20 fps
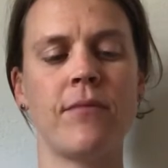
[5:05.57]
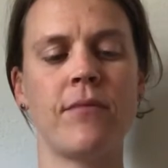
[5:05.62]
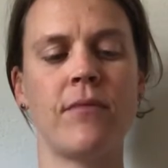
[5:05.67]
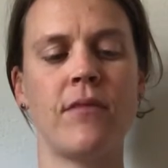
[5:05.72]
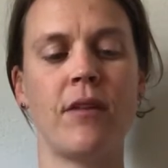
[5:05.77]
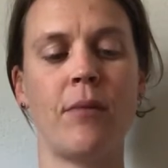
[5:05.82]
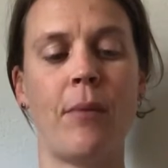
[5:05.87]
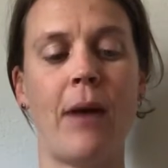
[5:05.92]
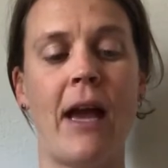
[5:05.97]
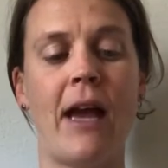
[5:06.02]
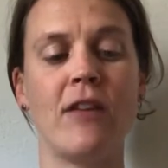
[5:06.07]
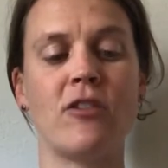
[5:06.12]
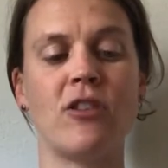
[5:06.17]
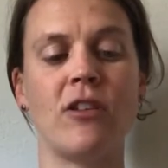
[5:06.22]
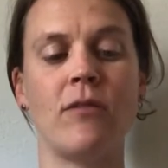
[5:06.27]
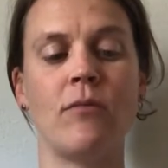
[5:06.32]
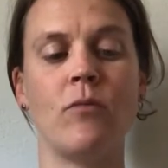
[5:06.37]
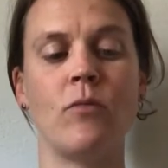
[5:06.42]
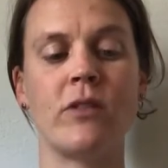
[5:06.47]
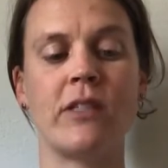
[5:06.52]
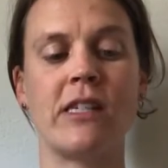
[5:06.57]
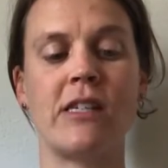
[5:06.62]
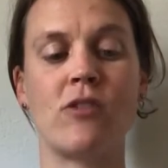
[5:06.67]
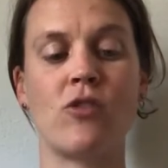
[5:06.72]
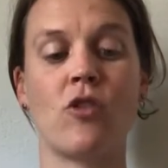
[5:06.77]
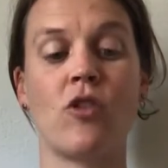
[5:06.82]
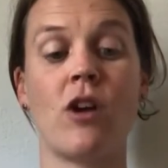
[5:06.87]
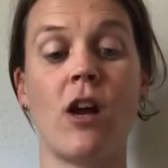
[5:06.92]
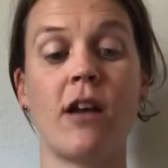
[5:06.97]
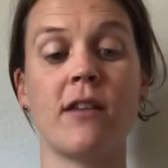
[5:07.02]
The pageant was his
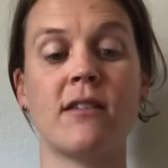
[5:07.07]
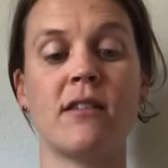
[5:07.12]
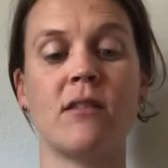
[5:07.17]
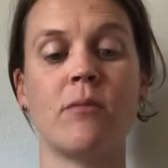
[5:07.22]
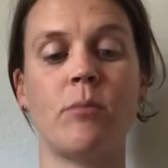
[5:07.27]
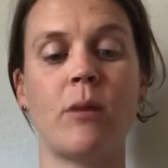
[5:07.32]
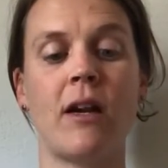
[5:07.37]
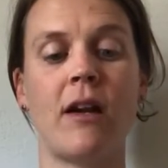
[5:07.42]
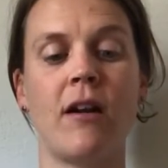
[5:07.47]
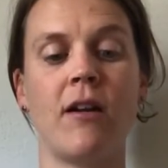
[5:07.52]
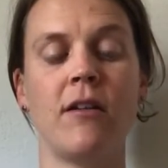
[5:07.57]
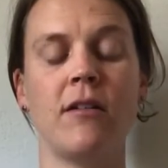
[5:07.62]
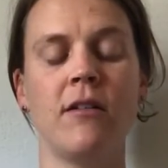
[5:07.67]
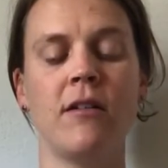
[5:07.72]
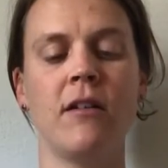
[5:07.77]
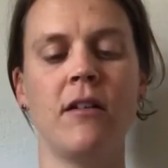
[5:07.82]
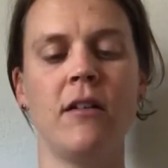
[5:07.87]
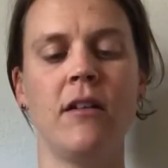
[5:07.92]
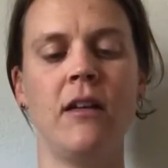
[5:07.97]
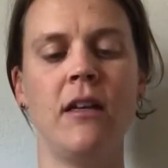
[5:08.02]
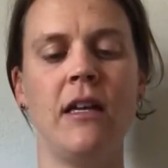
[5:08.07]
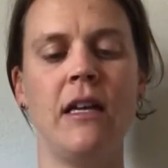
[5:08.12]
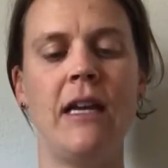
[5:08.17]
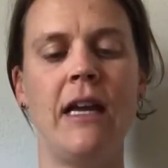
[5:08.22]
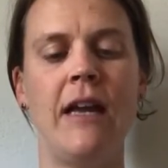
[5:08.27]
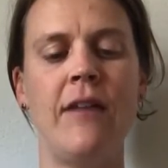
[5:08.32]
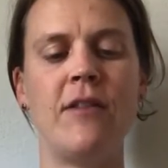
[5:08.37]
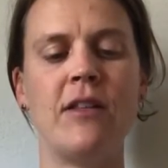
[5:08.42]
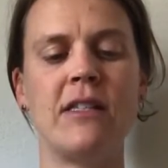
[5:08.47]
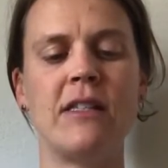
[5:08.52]
cross to bear.
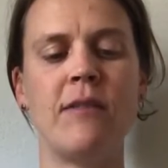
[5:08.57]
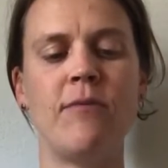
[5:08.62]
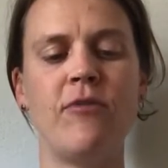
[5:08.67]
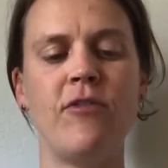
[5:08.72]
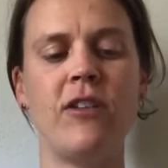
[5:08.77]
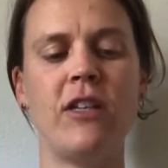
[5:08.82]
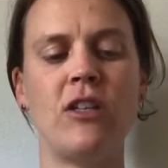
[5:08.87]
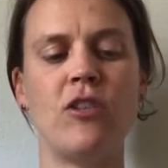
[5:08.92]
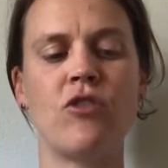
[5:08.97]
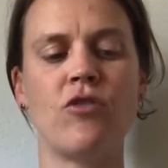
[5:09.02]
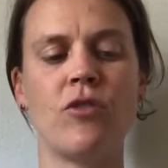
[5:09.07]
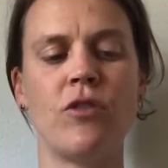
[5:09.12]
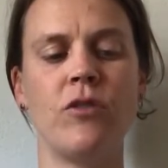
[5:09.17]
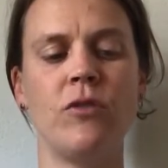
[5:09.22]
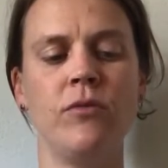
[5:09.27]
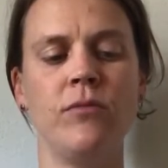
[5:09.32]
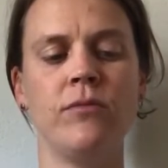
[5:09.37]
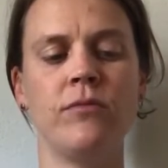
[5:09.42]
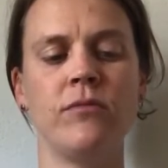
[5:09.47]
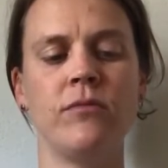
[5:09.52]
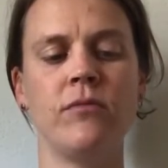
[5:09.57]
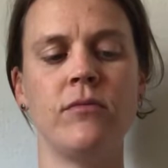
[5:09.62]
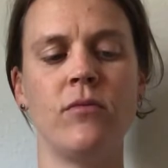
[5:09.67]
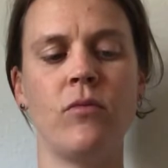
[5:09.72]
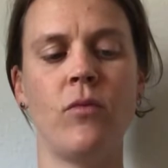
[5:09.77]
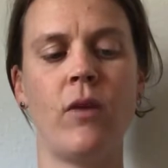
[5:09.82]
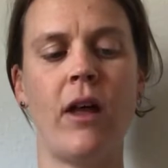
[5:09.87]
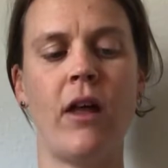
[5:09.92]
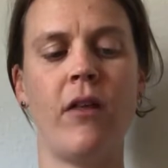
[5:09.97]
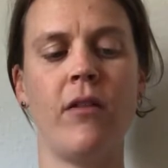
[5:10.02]
And the symphony true?
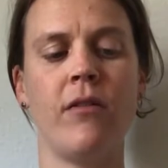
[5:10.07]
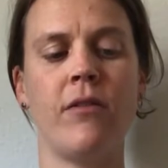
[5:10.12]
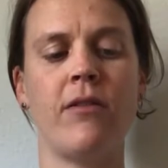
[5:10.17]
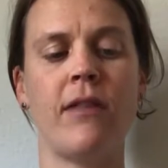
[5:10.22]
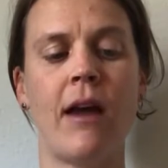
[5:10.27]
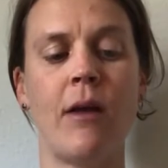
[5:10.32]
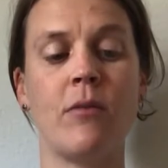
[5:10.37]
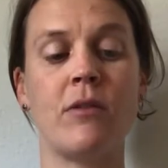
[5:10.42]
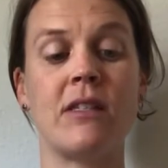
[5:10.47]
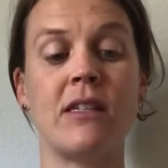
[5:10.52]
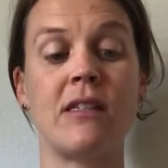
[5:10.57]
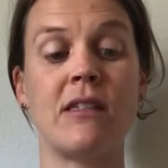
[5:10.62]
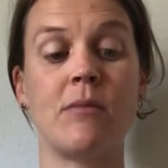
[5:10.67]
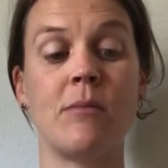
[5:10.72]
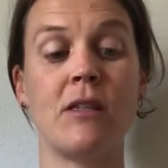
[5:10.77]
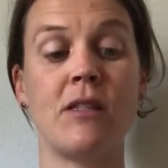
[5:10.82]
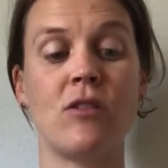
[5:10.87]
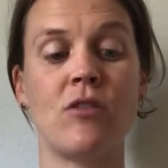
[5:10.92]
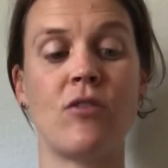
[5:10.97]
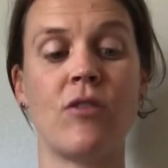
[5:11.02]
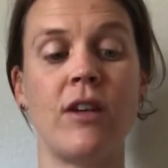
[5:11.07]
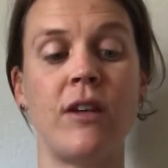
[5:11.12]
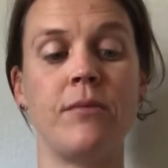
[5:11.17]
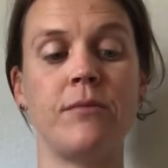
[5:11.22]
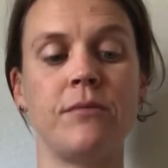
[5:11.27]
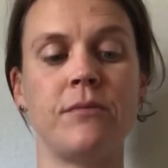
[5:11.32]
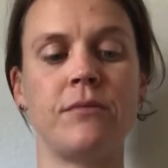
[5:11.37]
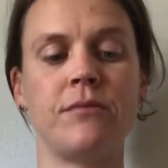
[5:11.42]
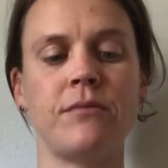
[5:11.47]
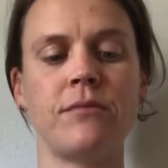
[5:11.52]
Well, that was his mystery.
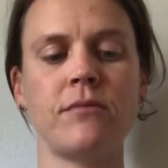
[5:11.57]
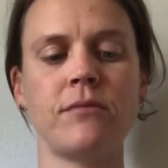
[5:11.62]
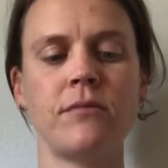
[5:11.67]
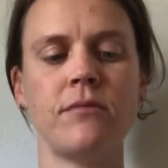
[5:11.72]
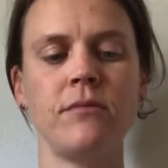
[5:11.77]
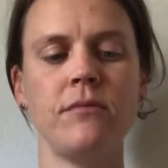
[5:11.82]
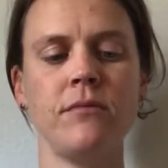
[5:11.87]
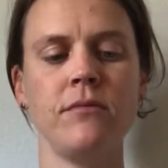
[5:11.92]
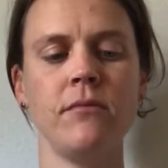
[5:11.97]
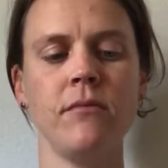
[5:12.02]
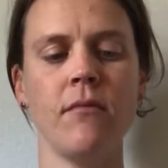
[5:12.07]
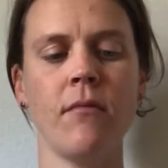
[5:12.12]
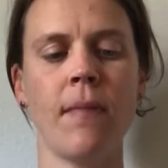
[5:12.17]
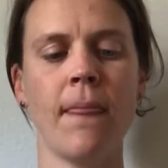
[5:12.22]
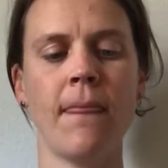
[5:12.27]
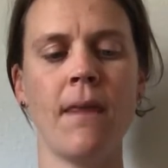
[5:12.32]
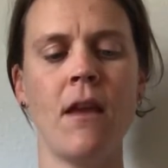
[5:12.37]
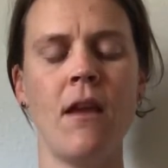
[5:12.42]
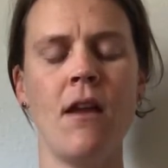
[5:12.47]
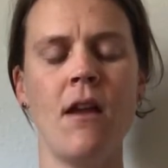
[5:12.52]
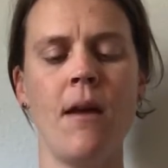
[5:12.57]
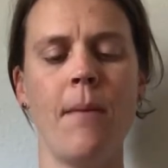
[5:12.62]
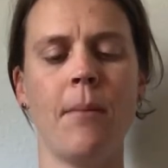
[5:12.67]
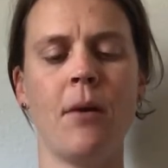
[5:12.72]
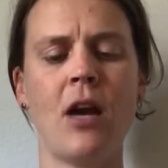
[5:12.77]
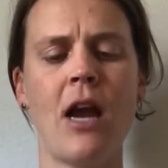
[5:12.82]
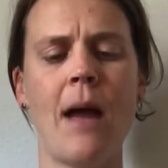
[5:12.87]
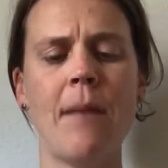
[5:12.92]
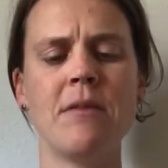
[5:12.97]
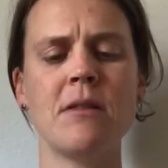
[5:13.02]

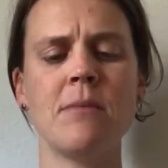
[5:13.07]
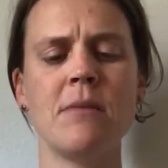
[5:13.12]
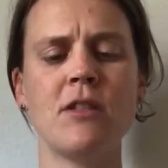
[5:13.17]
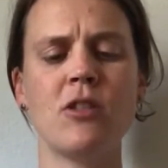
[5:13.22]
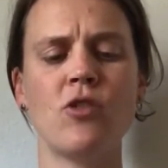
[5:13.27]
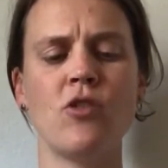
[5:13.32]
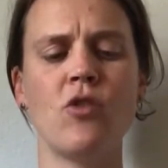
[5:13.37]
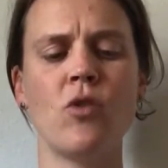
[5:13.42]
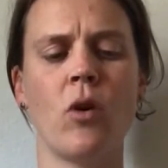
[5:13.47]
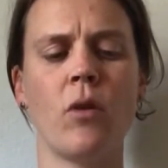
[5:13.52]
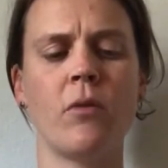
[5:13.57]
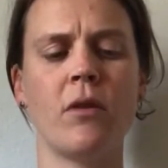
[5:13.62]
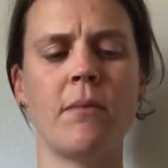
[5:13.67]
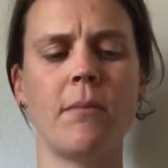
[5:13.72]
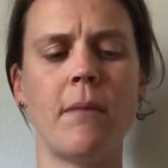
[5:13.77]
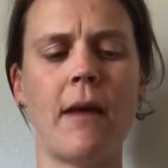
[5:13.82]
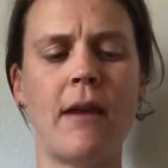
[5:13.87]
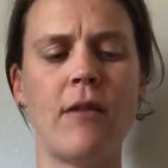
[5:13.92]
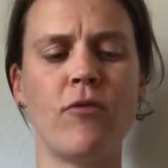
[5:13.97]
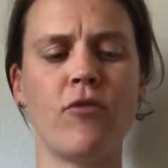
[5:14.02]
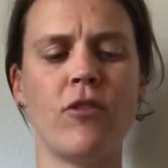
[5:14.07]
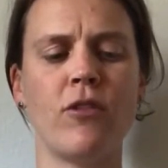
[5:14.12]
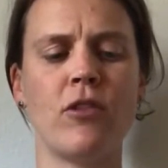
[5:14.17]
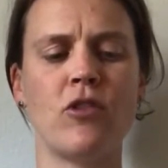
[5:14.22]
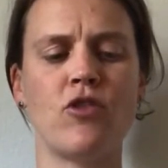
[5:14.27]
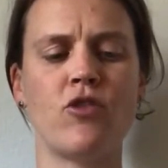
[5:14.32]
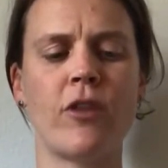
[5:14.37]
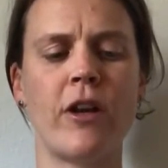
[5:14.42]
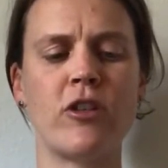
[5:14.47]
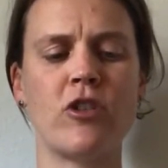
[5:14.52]
Perhaps Mr. Norwood meant for the
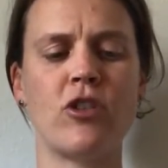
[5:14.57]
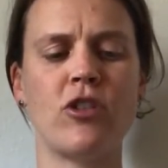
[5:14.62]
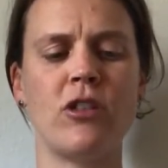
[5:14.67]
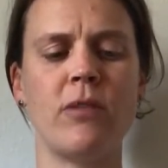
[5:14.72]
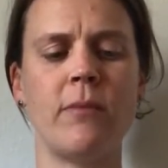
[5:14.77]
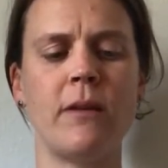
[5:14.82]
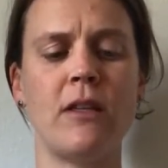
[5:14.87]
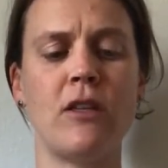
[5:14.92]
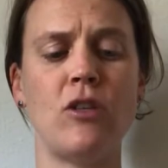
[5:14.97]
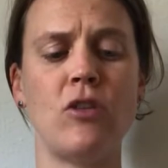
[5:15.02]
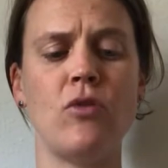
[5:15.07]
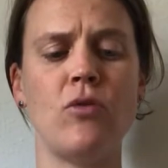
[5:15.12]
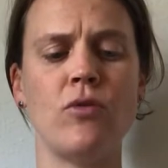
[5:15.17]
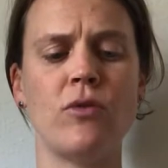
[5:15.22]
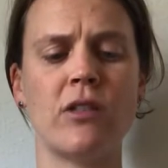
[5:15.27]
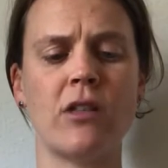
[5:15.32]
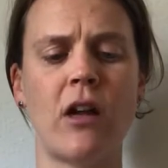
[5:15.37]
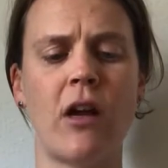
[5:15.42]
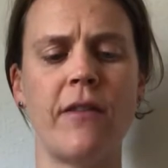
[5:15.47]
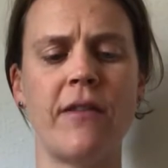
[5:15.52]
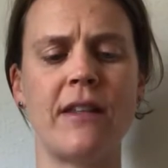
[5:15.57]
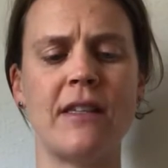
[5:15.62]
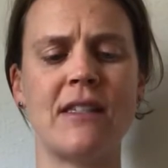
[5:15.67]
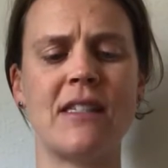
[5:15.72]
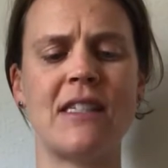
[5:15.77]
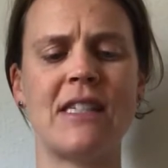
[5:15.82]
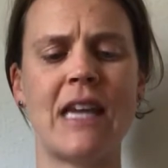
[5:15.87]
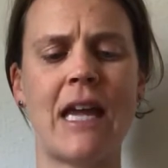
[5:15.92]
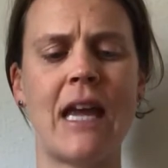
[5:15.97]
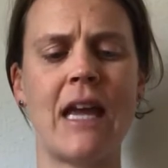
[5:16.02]
treasure to be used on this
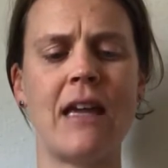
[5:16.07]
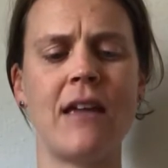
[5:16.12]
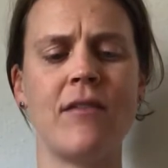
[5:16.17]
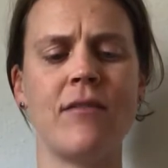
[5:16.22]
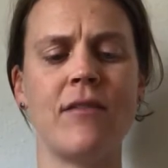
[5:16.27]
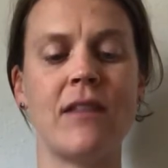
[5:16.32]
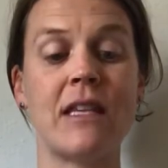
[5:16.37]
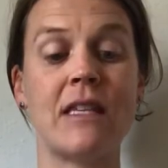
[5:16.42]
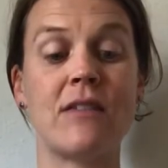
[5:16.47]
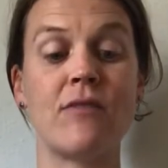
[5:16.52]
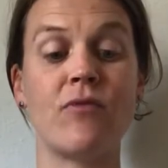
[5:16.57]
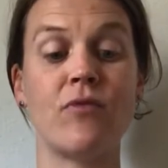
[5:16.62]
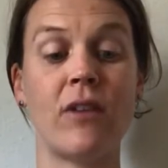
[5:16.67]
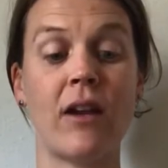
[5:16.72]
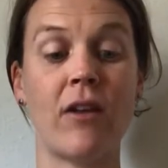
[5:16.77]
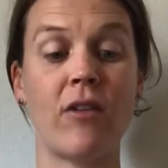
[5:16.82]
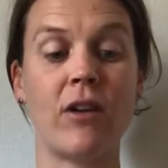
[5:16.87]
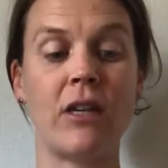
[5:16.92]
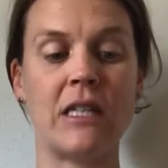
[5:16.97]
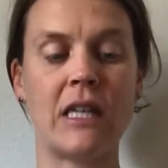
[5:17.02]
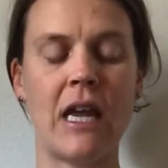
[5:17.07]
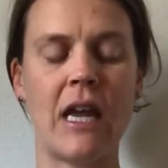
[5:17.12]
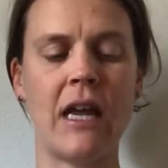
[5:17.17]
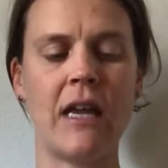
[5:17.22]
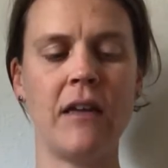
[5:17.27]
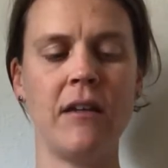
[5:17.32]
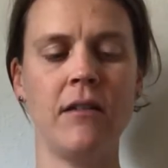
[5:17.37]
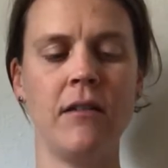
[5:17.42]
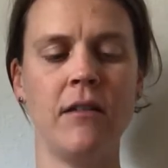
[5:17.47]
day, this very day.